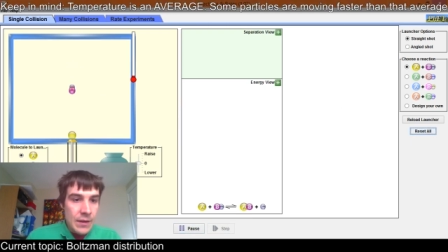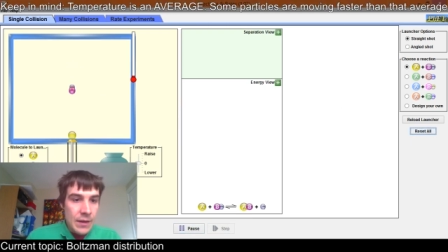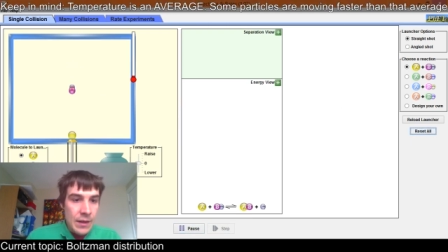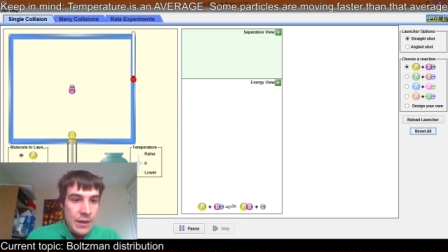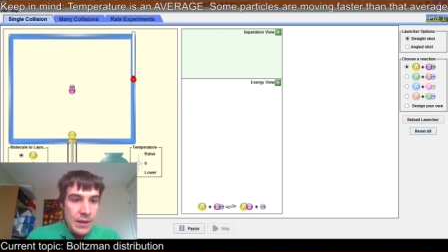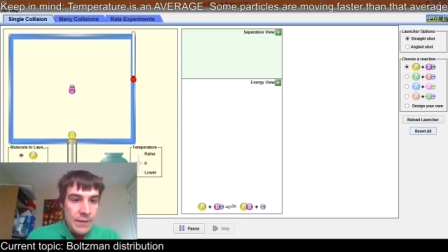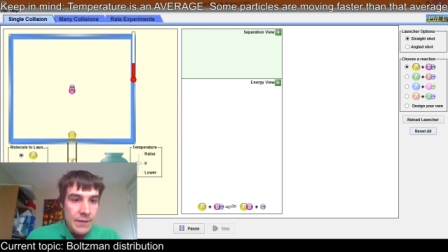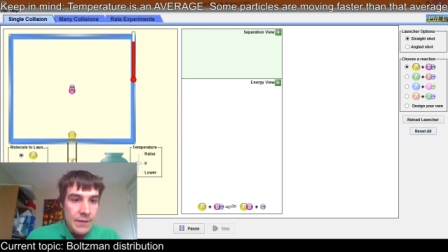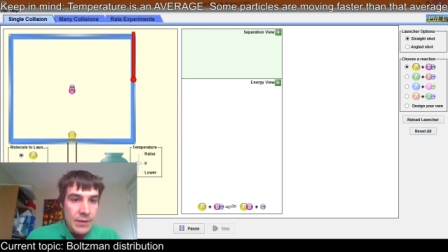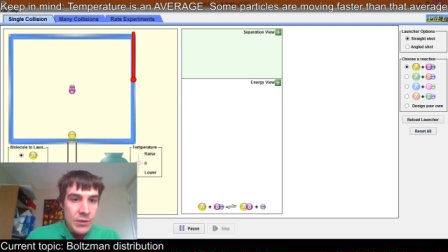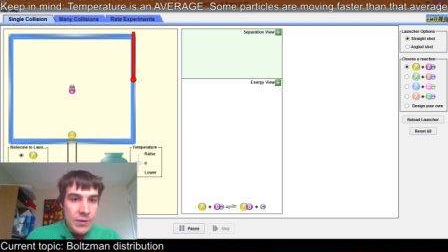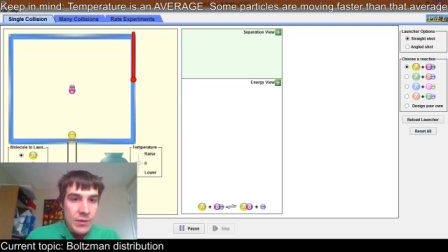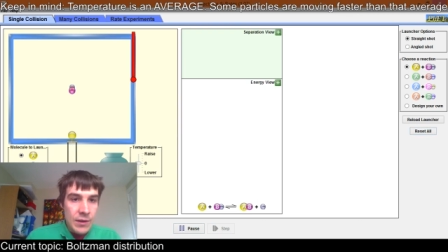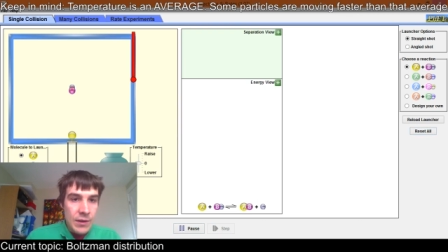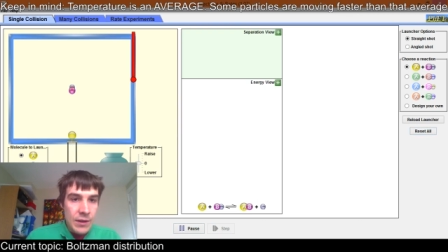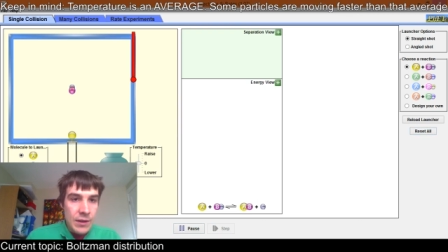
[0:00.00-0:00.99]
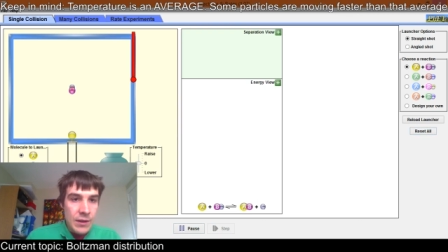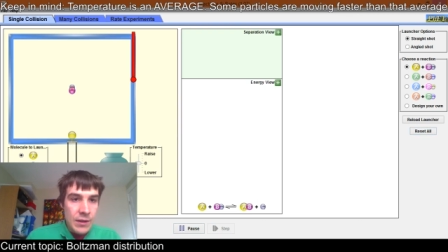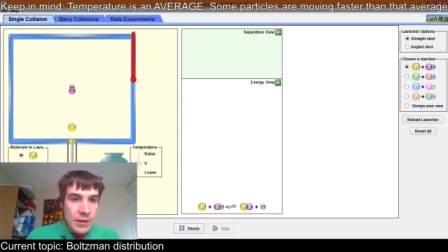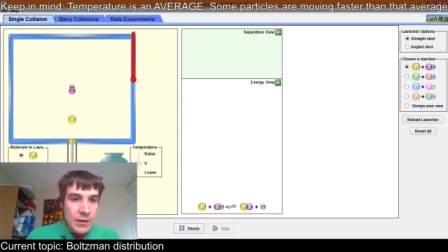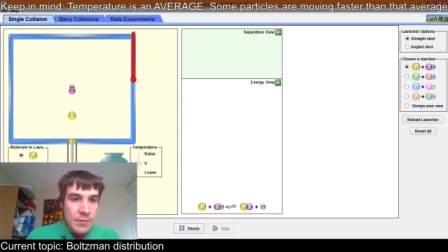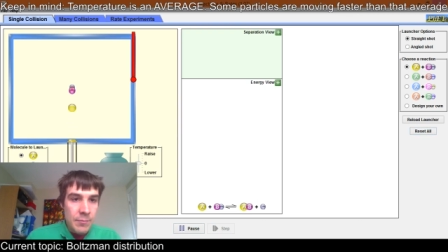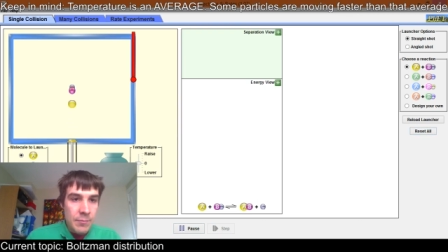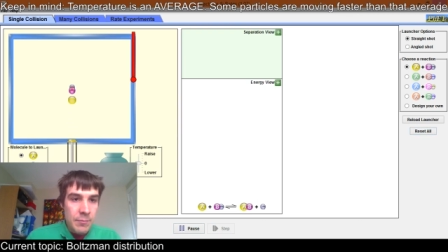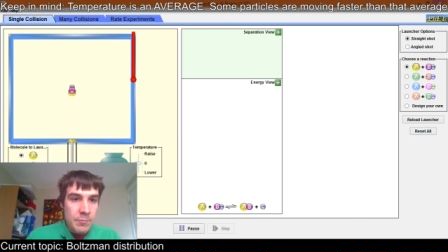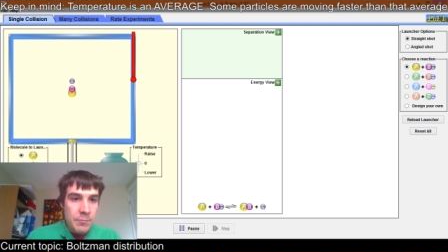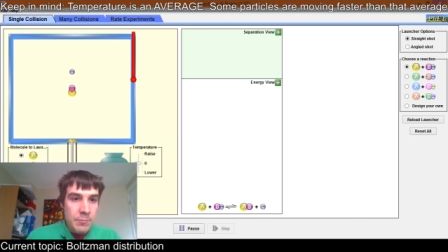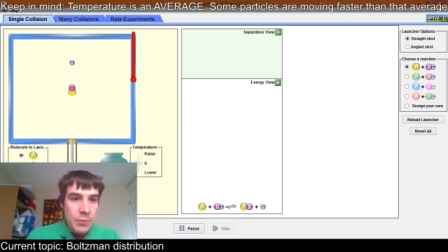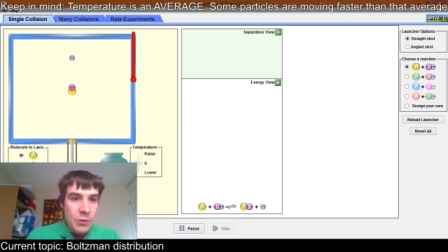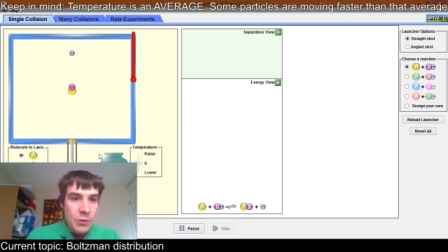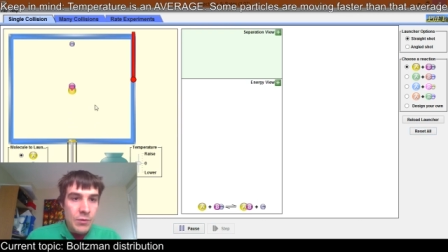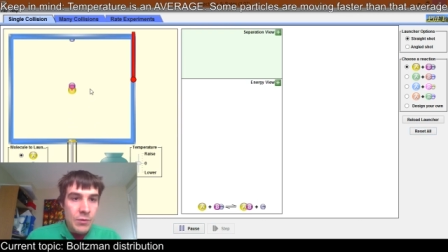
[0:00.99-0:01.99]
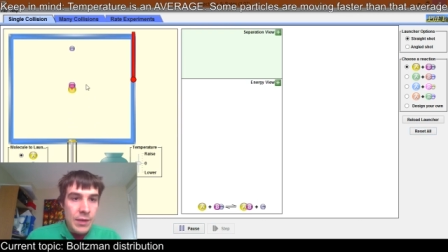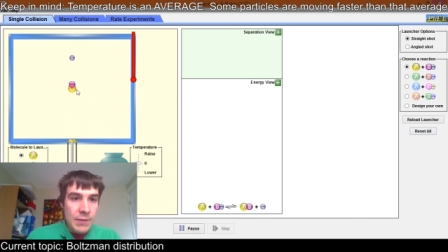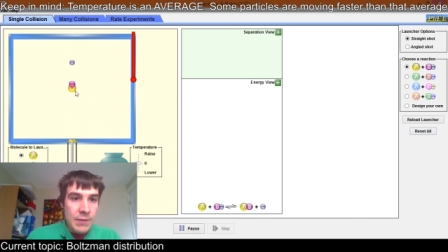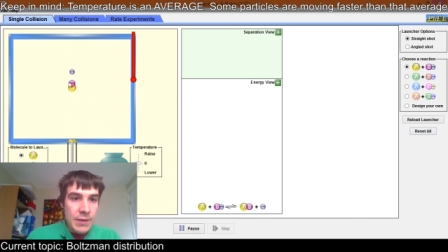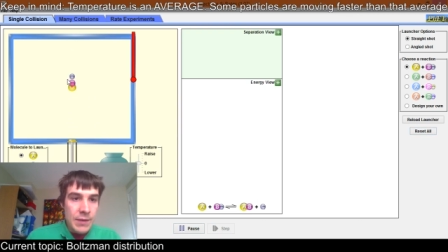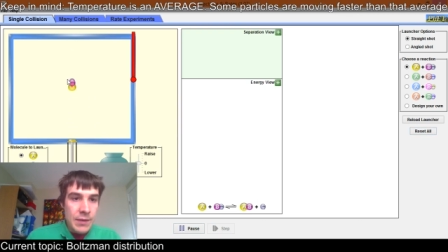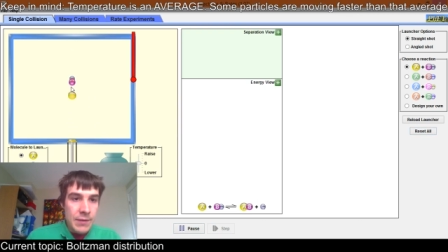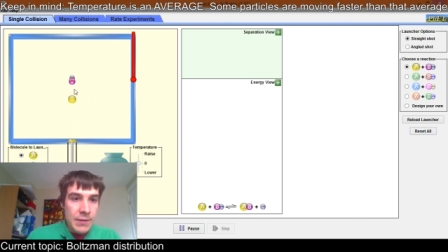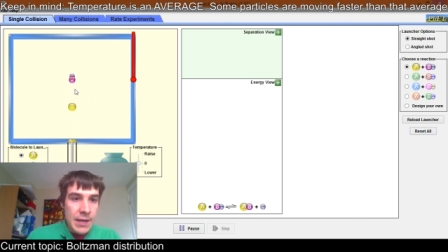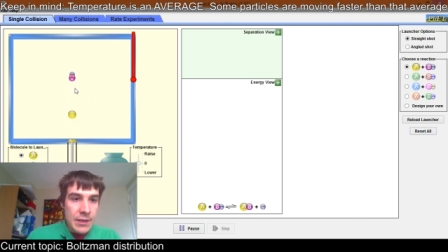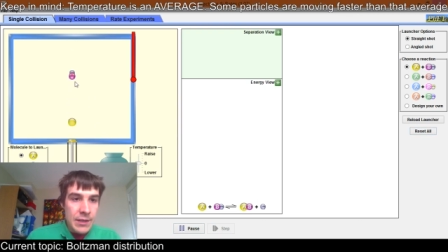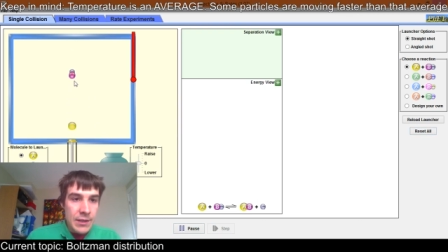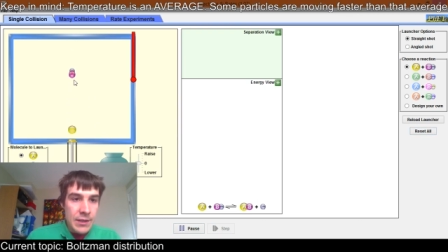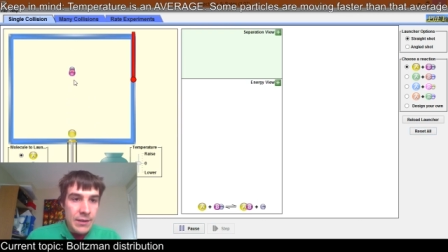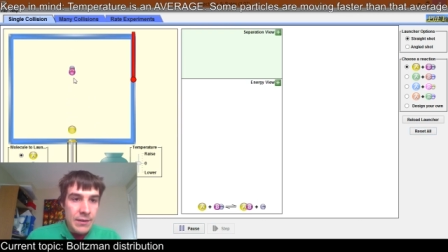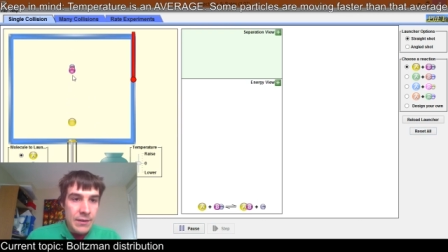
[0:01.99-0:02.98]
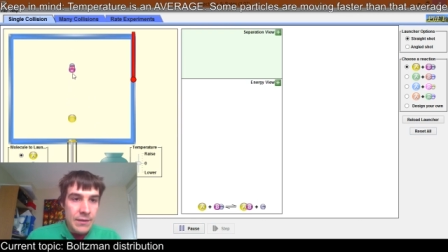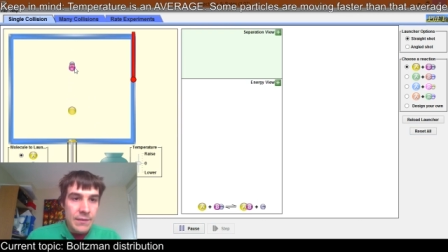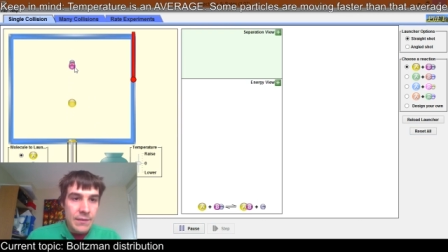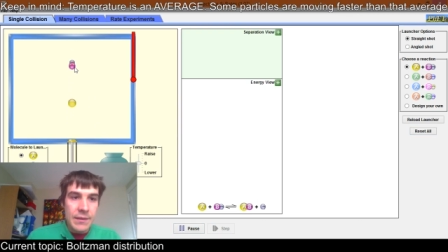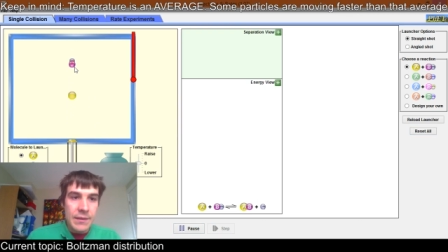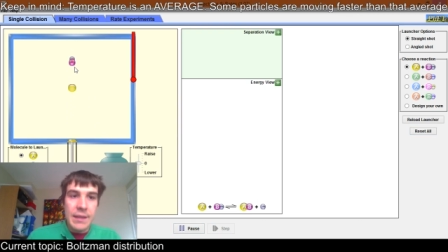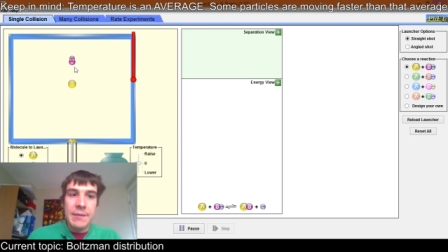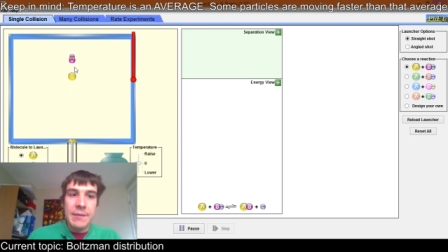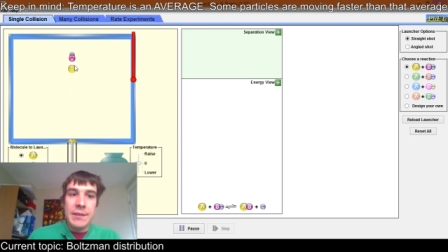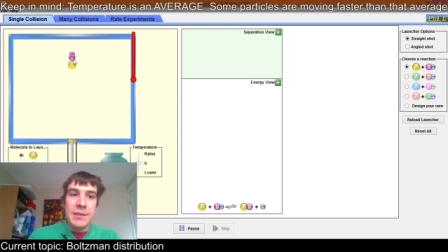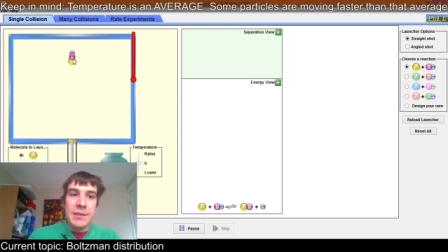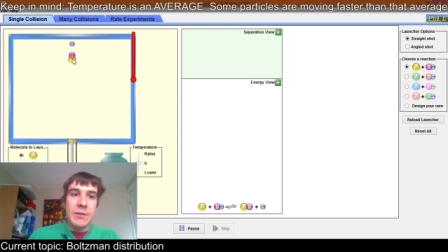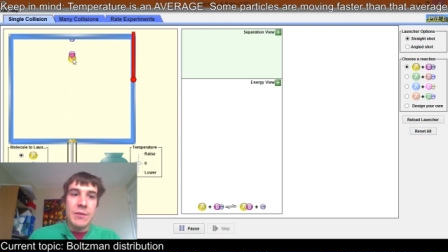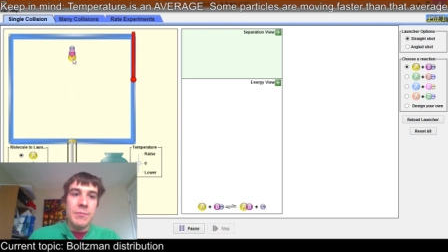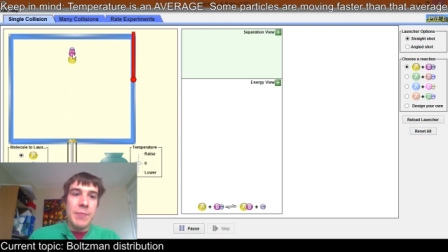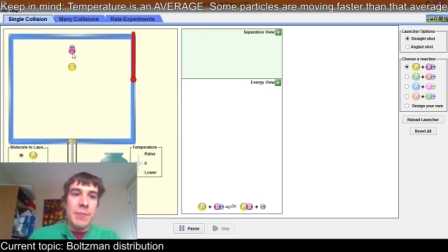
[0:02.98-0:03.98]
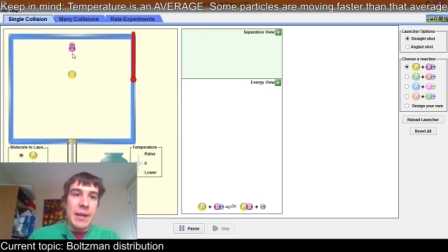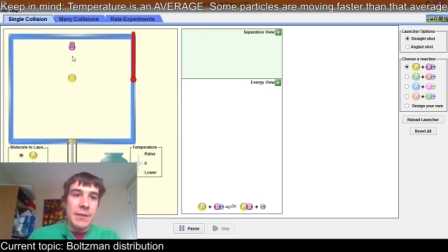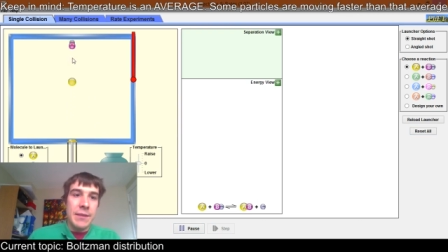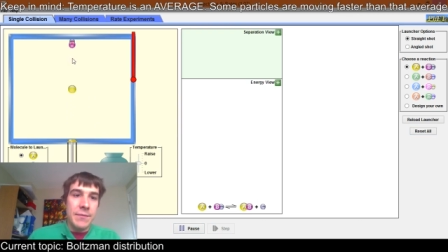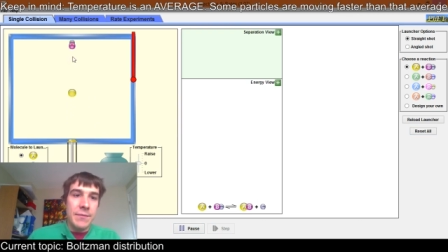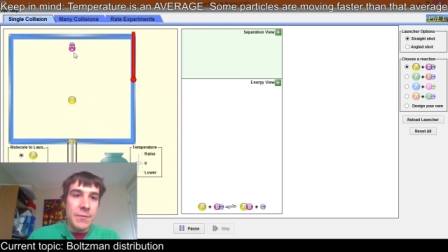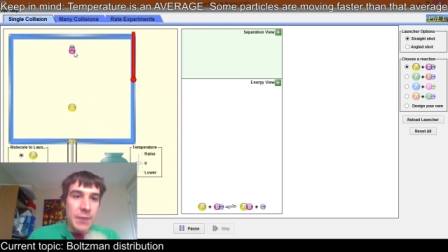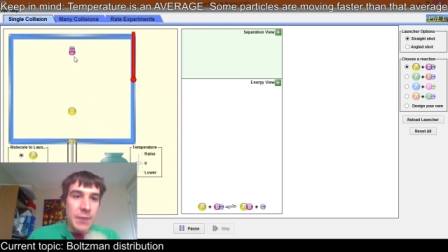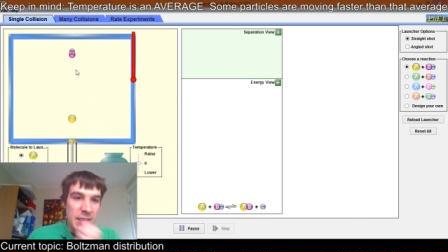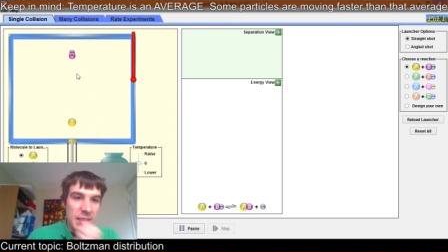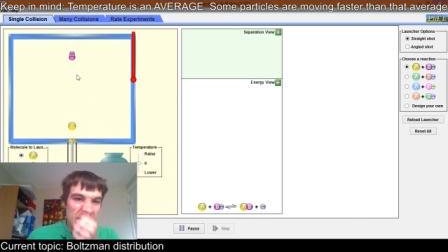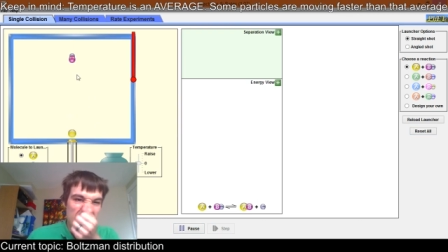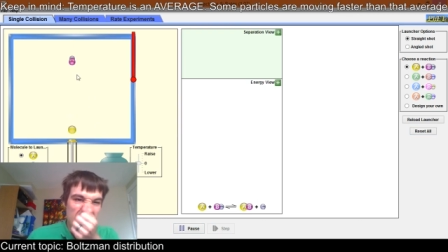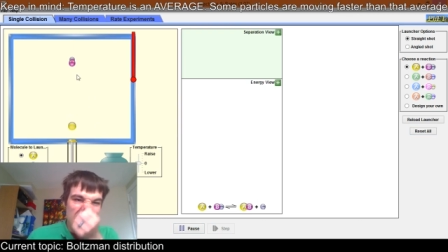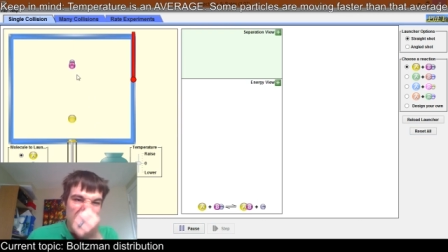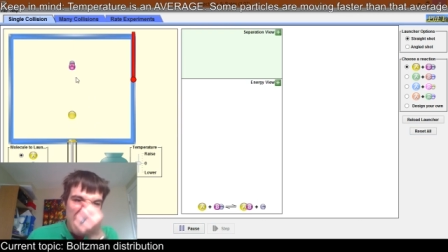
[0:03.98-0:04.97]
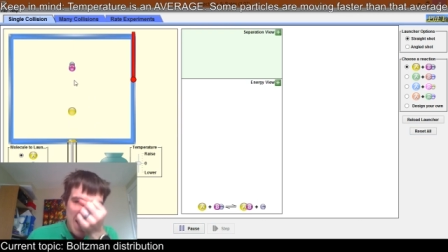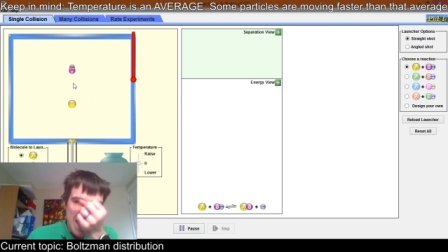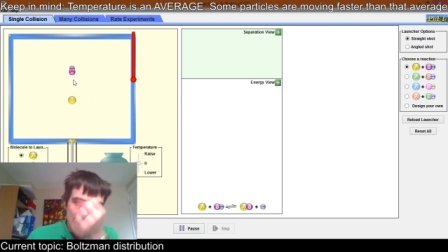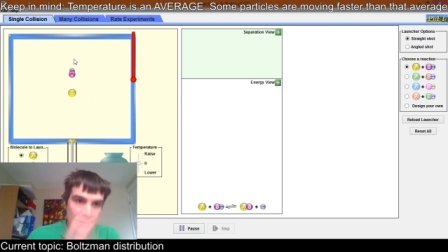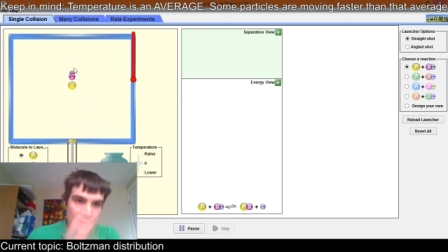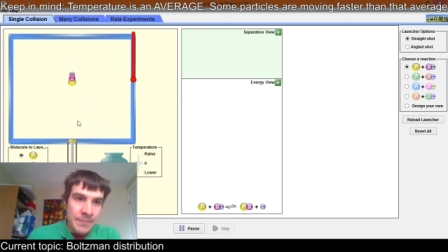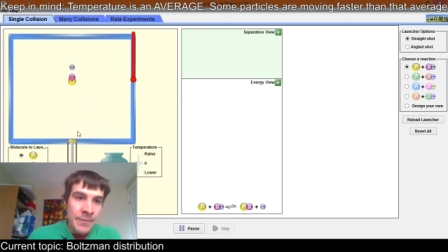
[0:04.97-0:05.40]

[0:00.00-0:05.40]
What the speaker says: Right, and if I shoot it harder, boo, hey, we get a reaction. Right, and I actually go back and forth getting a reaction.